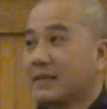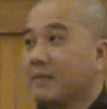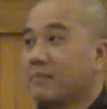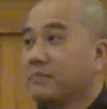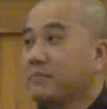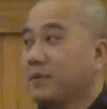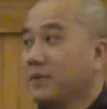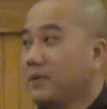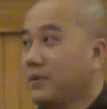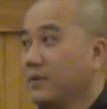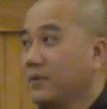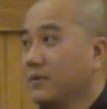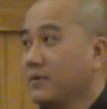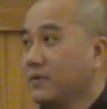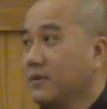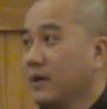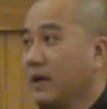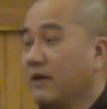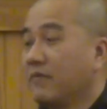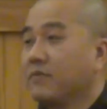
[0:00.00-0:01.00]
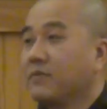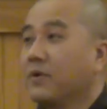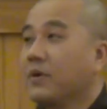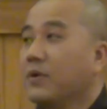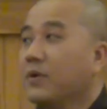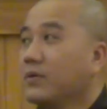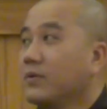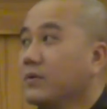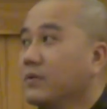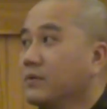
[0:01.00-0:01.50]
temple have
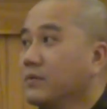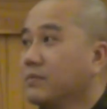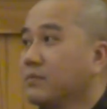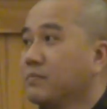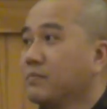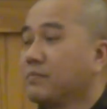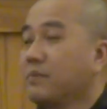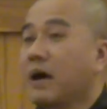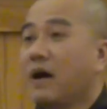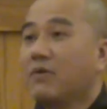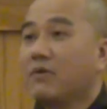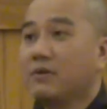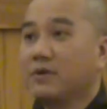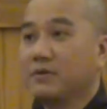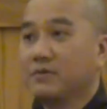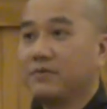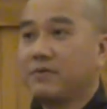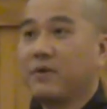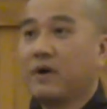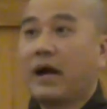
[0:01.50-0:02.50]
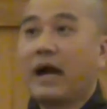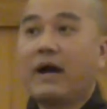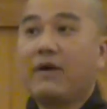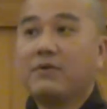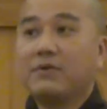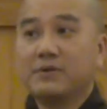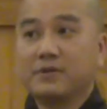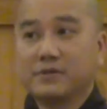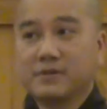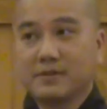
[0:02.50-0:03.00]
no power for
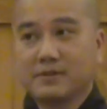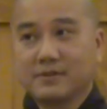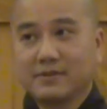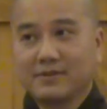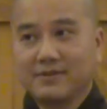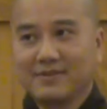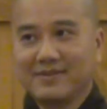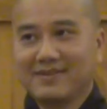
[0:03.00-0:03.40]
hours.